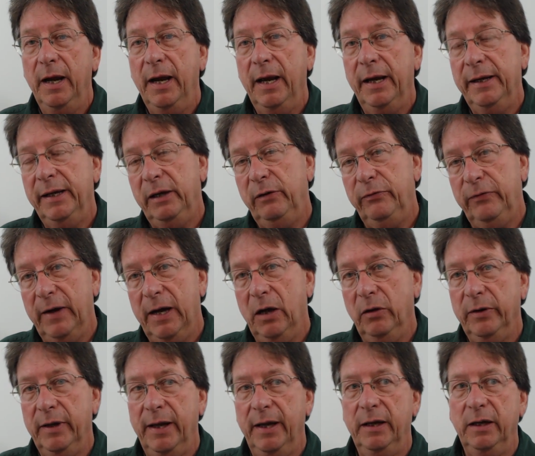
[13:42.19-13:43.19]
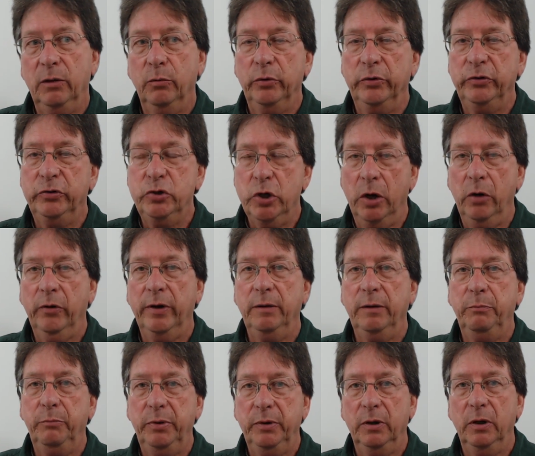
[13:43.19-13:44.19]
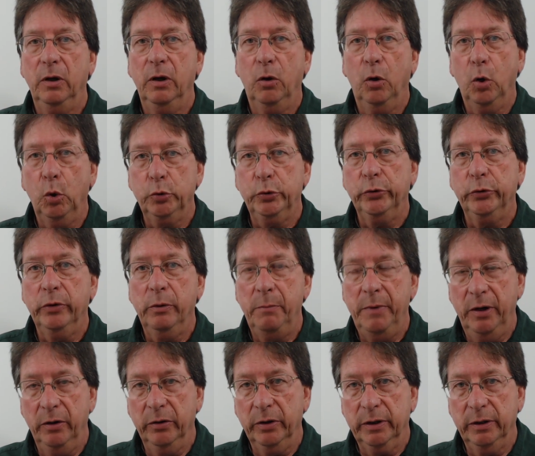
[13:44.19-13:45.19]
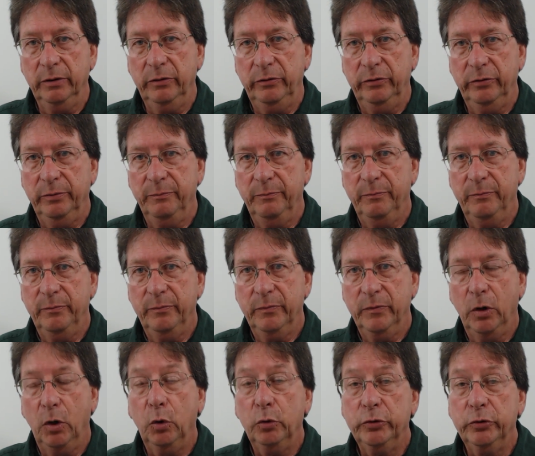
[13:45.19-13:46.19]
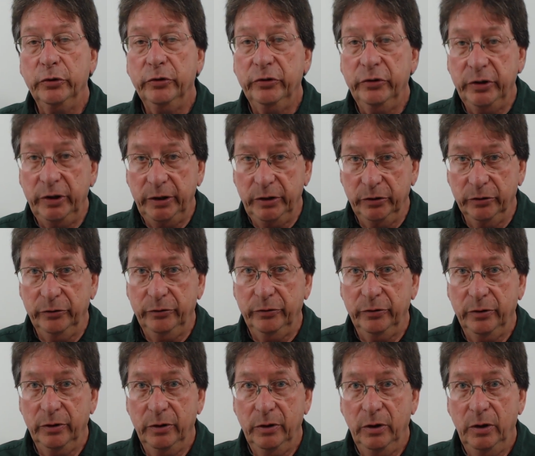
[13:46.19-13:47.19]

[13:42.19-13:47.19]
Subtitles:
And they found that it was generally older Americans, older seniors